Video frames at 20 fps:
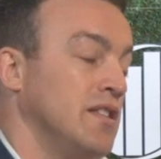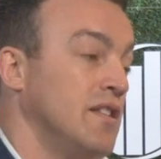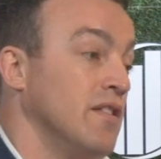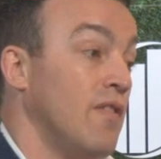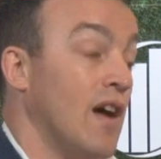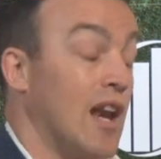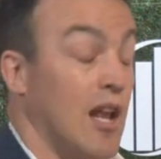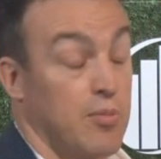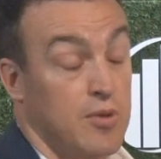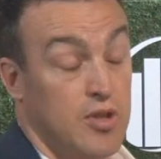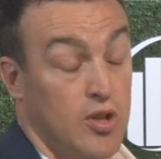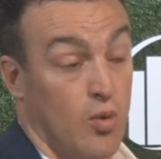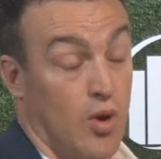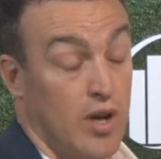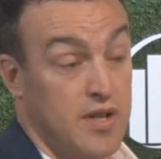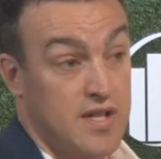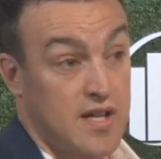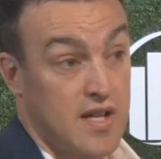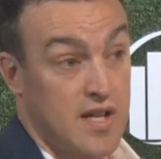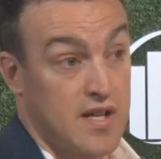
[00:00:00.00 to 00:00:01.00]
develop new
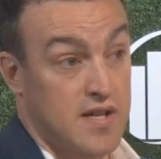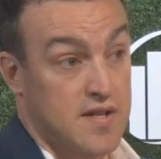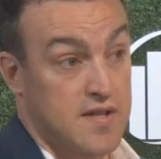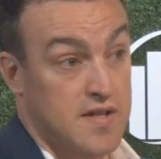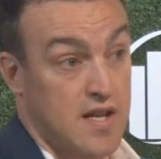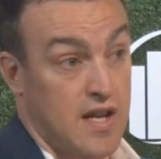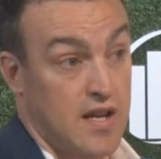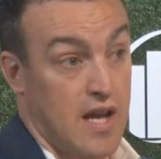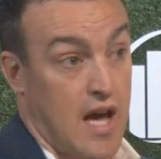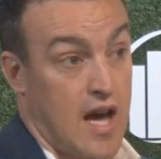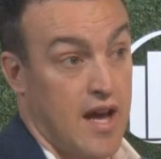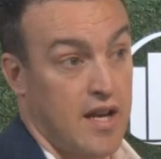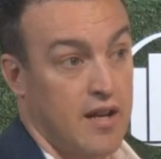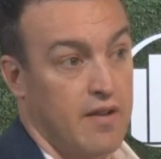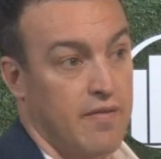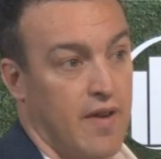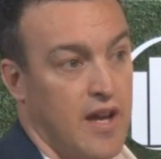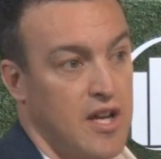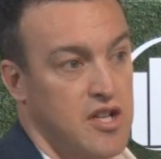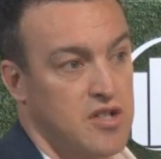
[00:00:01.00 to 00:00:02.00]
ideas and, and
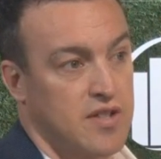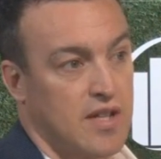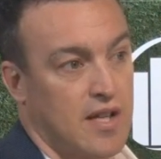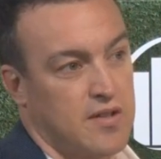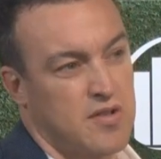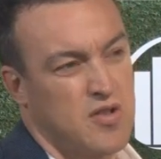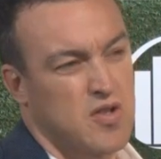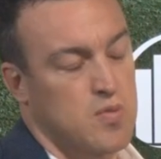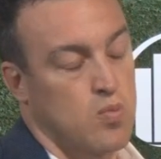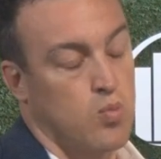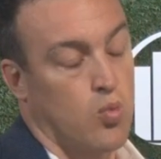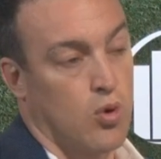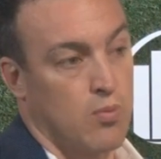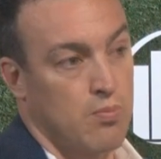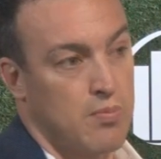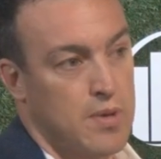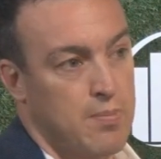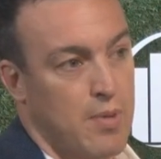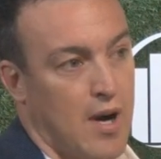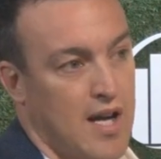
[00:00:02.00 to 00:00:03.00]
innovation that just
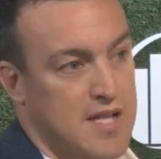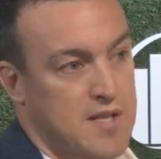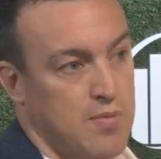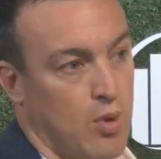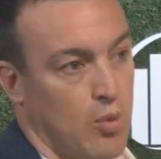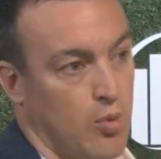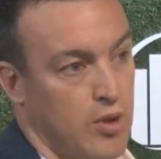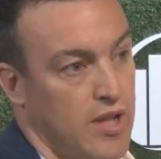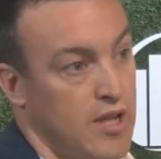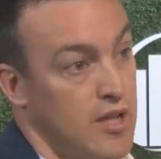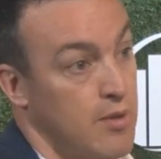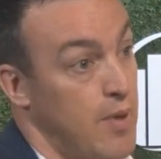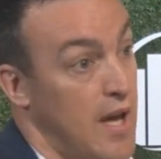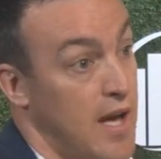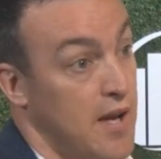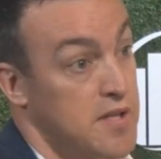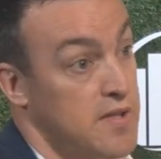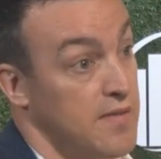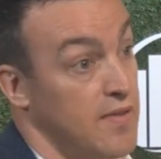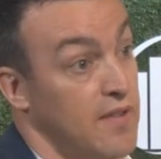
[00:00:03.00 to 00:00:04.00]
wouldn't be possible within the
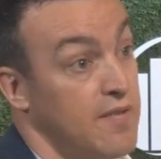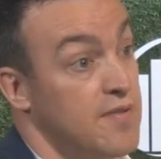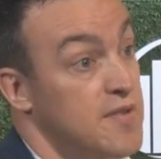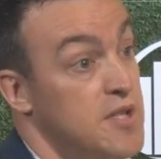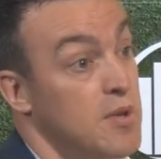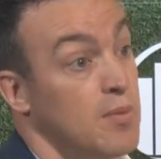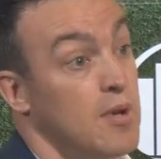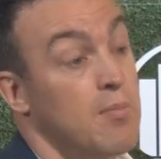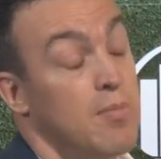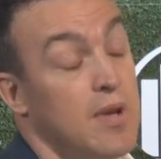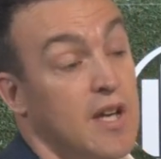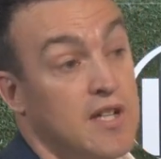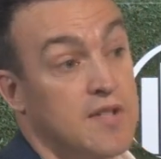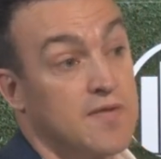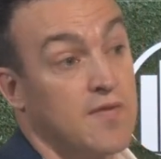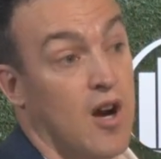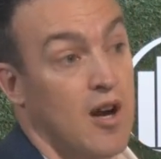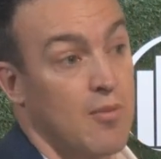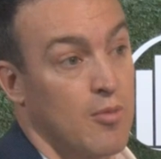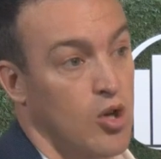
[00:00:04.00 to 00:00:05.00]
bounds of even some of the
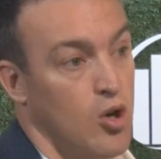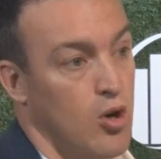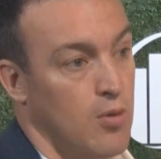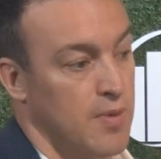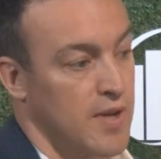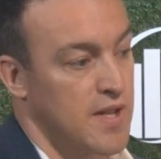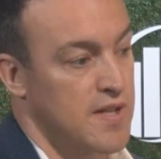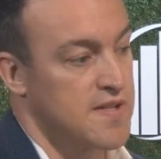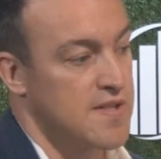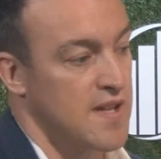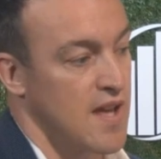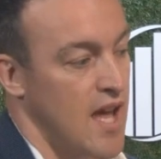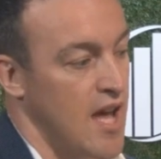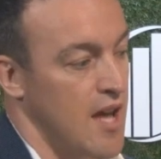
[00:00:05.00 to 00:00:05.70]
biggest pharma companies.